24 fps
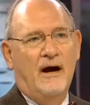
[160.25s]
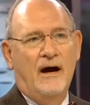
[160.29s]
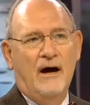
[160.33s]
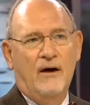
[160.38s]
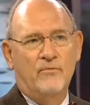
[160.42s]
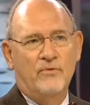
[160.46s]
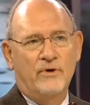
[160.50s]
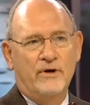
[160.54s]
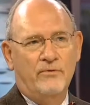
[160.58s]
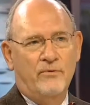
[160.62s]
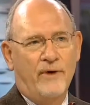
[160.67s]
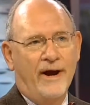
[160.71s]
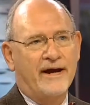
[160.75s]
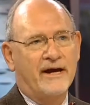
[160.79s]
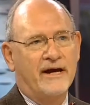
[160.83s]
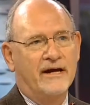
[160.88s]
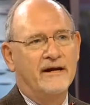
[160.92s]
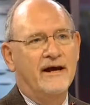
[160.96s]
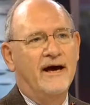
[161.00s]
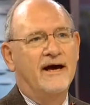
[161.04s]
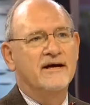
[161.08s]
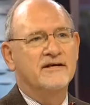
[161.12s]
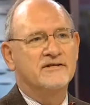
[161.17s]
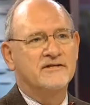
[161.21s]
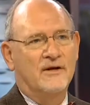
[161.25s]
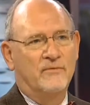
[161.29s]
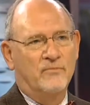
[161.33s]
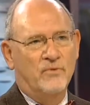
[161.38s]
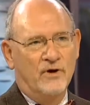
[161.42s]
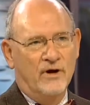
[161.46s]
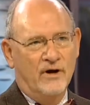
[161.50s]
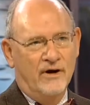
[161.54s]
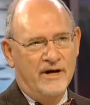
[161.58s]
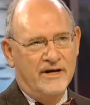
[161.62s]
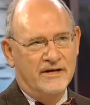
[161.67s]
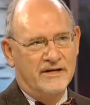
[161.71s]
Uh, we recognize that
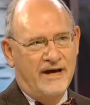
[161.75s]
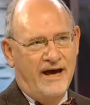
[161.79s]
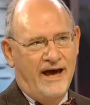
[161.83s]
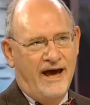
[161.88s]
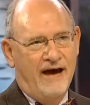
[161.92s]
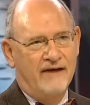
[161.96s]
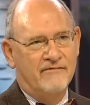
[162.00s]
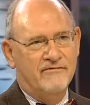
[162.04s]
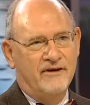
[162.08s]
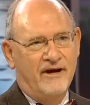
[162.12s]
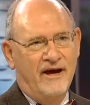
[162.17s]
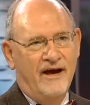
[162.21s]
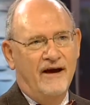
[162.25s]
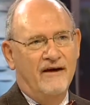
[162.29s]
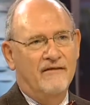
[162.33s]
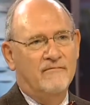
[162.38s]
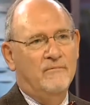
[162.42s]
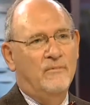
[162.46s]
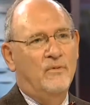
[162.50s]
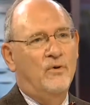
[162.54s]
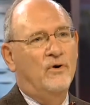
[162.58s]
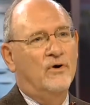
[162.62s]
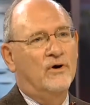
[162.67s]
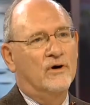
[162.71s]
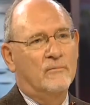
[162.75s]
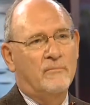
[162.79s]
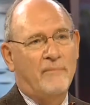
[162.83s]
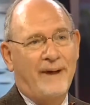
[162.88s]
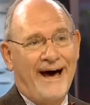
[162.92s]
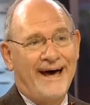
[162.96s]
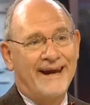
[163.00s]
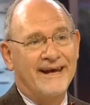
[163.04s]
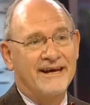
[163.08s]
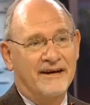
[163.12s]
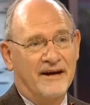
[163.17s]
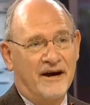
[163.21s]
we're going to have to have more
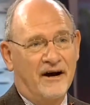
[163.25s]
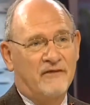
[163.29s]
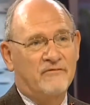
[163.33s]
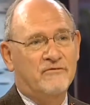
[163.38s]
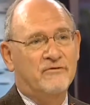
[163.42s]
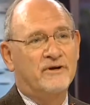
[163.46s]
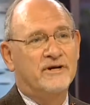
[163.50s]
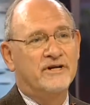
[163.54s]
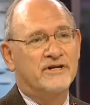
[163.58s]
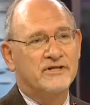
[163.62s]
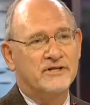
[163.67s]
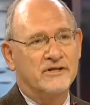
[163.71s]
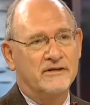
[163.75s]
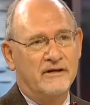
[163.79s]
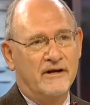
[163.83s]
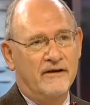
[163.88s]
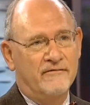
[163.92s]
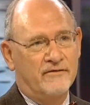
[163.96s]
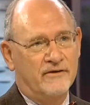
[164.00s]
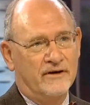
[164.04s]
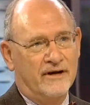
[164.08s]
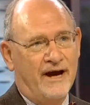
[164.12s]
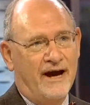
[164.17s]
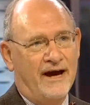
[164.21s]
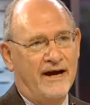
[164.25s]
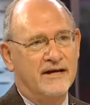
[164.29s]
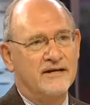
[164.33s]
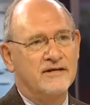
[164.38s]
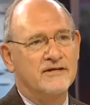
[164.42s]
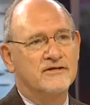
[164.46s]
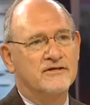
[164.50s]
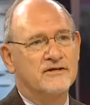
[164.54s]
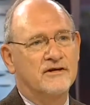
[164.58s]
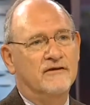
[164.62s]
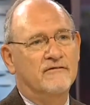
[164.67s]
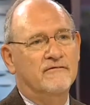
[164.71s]
body coverage, different
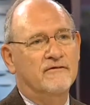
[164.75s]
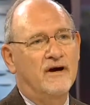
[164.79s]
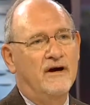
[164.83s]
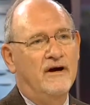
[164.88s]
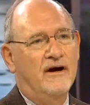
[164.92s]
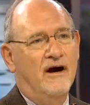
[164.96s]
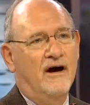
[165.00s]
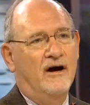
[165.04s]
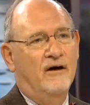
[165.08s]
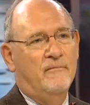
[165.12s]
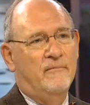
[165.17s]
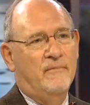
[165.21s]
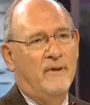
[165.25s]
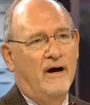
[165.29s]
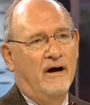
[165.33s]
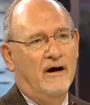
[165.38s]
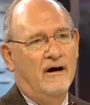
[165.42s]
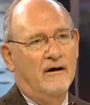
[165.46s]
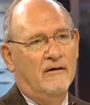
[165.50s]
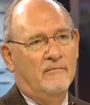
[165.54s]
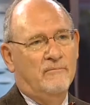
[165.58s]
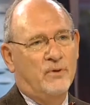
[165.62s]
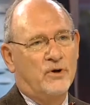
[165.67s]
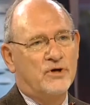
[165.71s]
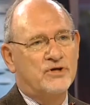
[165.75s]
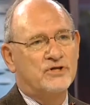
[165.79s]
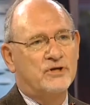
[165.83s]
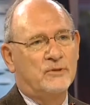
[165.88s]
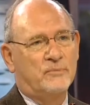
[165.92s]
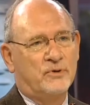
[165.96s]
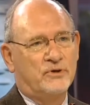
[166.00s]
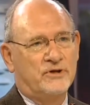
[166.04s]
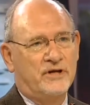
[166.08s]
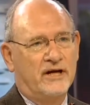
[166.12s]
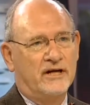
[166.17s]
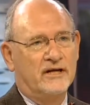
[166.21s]
kinds of, of uh, personal
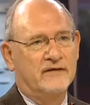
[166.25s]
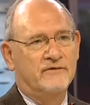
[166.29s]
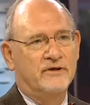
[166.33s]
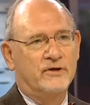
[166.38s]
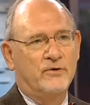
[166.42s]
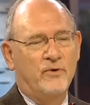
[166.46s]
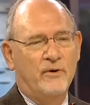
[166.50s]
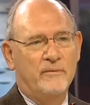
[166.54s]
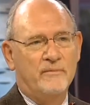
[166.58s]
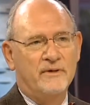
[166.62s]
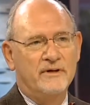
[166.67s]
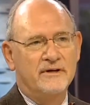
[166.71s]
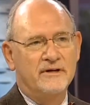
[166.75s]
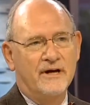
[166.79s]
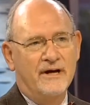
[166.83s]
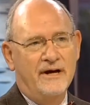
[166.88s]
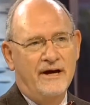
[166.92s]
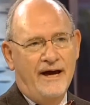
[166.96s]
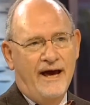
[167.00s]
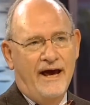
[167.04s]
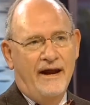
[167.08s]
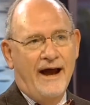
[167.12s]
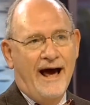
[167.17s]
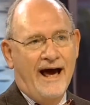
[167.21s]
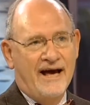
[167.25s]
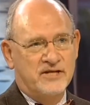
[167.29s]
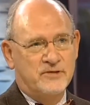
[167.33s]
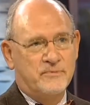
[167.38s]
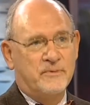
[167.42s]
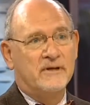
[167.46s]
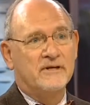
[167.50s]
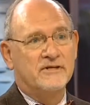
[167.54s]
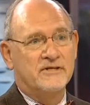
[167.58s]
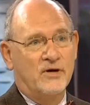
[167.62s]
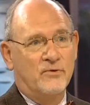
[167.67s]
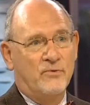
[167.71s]
protective equipment. And
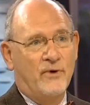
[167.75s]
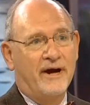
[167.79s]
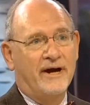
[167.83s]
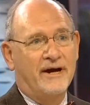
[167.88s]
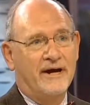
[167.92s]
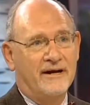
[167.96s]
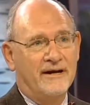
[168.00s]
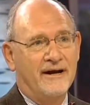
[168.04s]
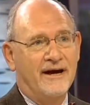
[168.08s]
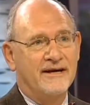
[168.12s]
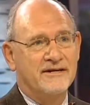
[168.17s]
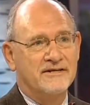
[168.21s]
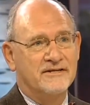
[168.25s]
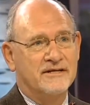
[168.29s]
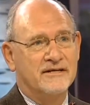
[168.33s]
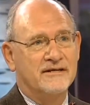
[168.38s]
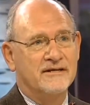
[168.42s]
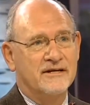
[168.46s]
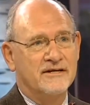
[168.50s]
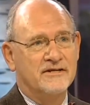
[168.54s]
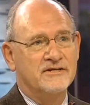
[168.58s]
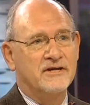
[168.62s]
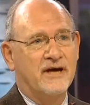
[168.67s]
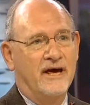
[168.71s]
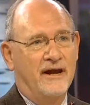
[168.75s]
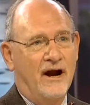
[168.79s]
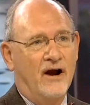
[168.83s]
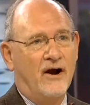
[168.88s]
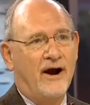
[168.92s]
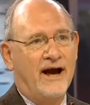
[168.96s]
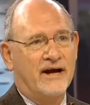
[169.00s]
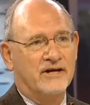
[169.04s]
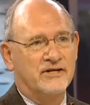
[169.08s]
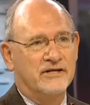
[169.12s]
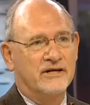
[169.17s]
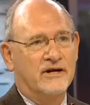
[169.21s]
hospitals are recognizing this and are
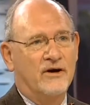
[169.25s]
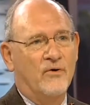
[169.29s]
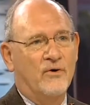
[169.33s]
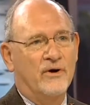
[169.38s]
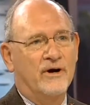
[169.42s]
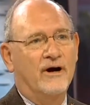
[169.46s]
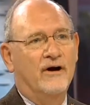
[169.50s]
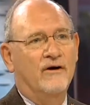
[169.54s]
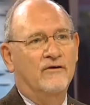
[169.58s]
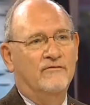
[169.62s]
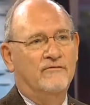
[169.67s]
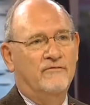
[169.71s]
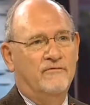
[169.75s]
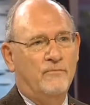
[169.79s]
actually going out